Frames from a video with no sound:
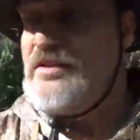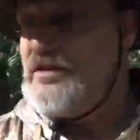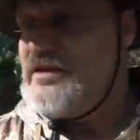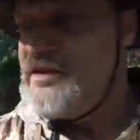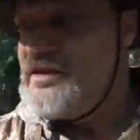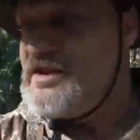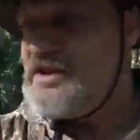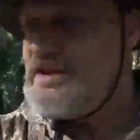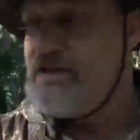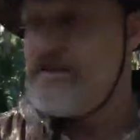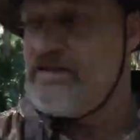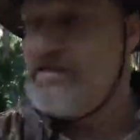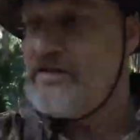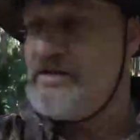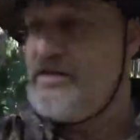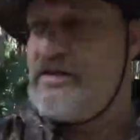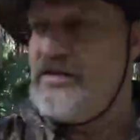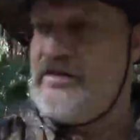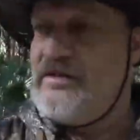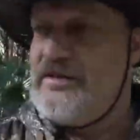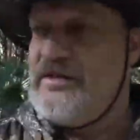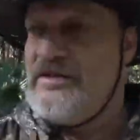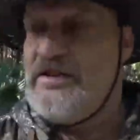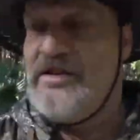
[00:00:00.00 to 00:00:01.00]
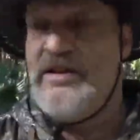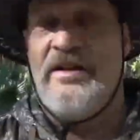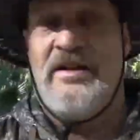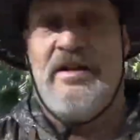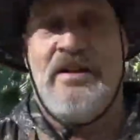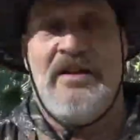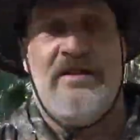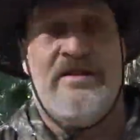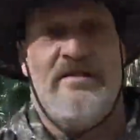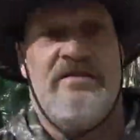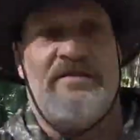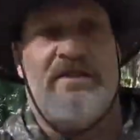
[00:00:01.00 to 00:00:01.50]
She uh,
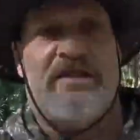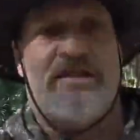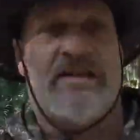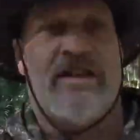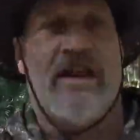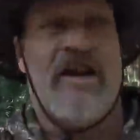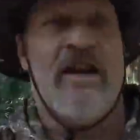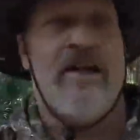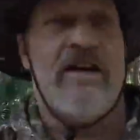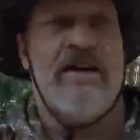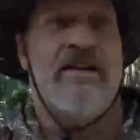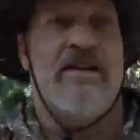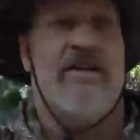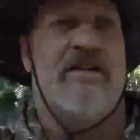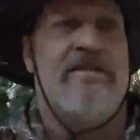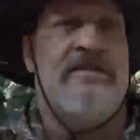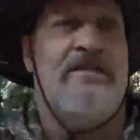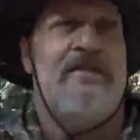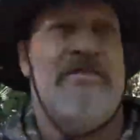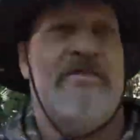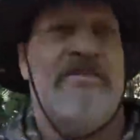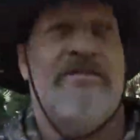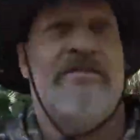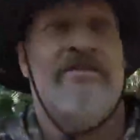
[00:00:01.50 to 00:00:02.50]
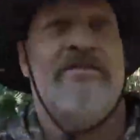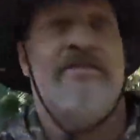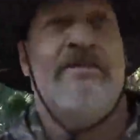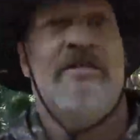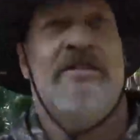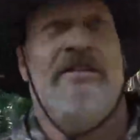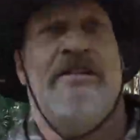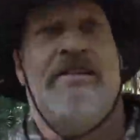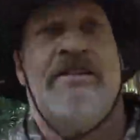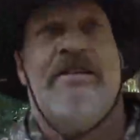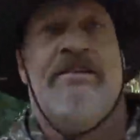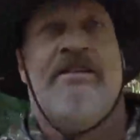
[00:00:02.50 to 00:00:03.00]
she's got a.
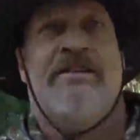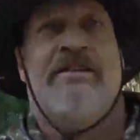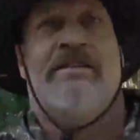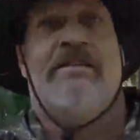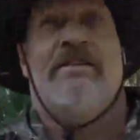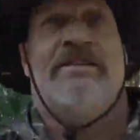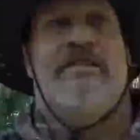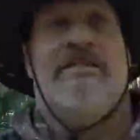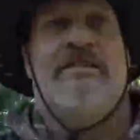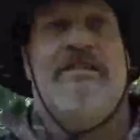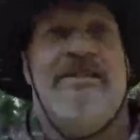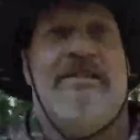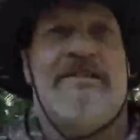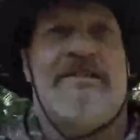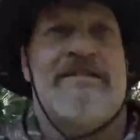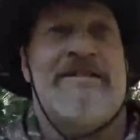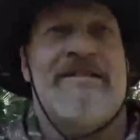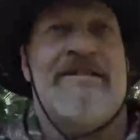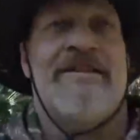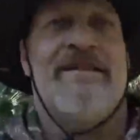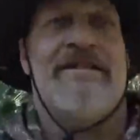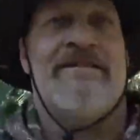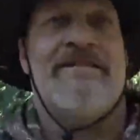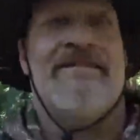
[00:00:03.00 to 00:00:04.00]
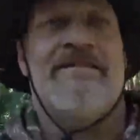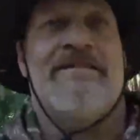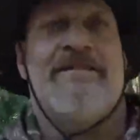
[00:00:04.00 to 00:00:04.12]
It says